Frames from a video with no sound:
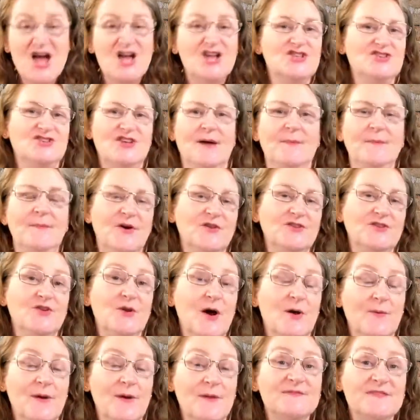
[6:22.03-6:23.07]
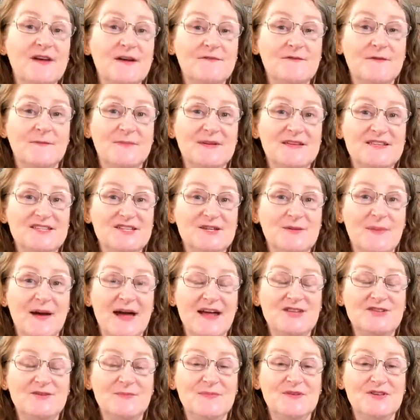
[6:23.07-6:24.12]
jump onto our website from
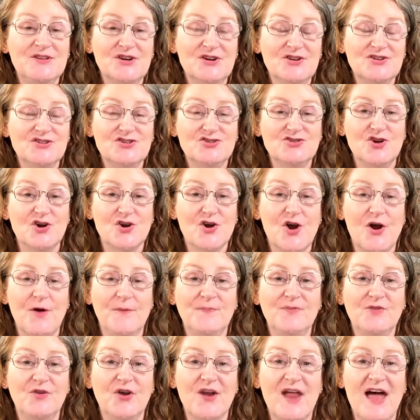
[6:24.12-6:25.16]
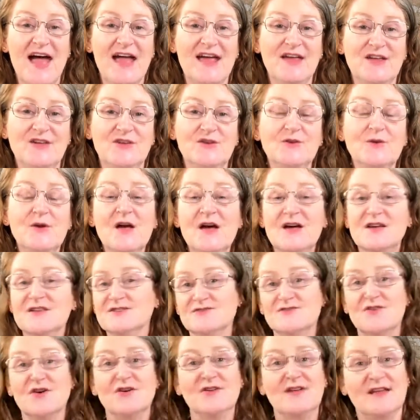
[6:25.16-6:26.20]
picturetopageandbeyond.com.au,
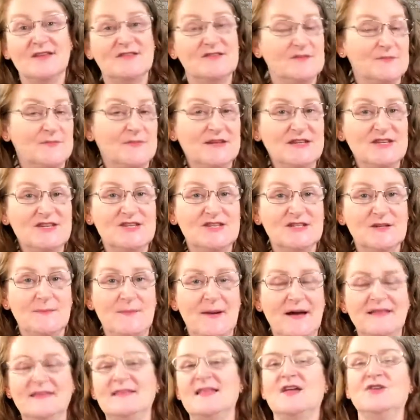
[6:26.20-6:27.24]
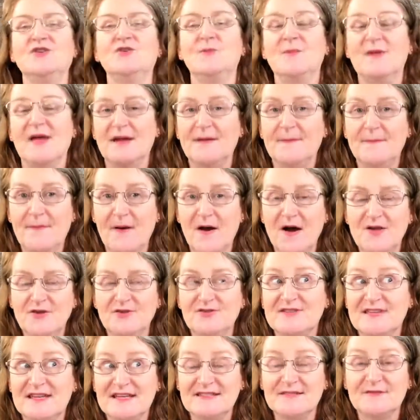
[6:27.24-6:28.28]
scroll down to the Peninsula button, and you'll be able to buy your
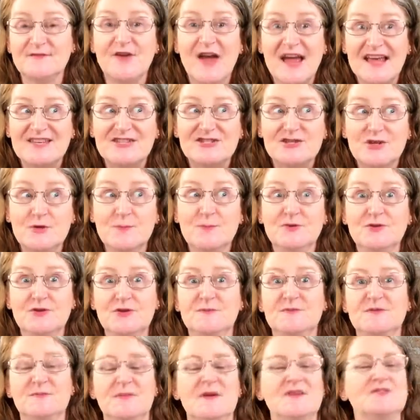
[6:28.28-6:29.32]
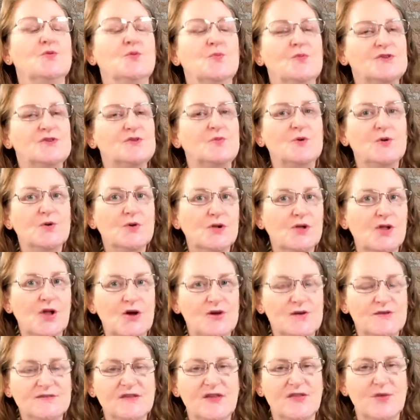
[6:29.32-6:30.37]
tickets for a super duper special, which will
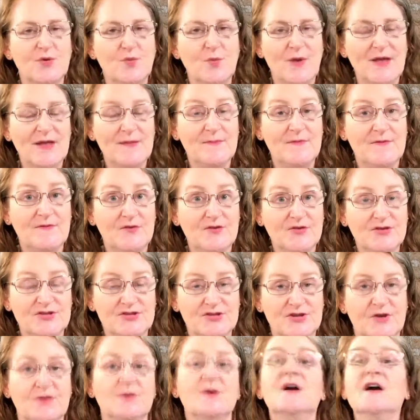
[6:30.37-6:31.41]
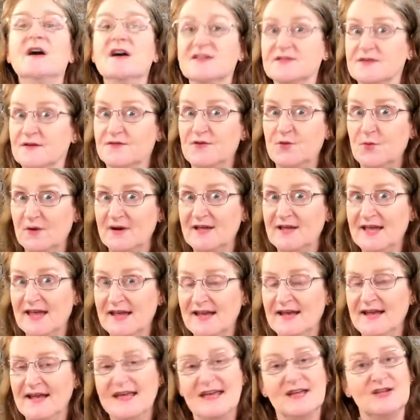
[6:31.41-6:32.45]
close the week before the show. So if you want to get in
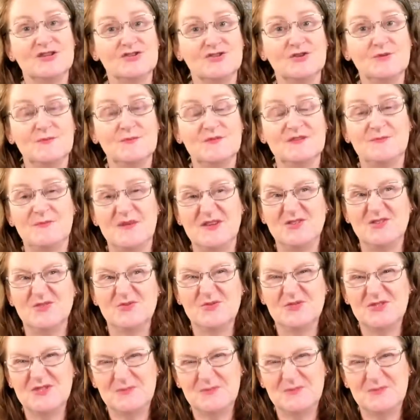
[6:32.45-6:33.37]
and get a super special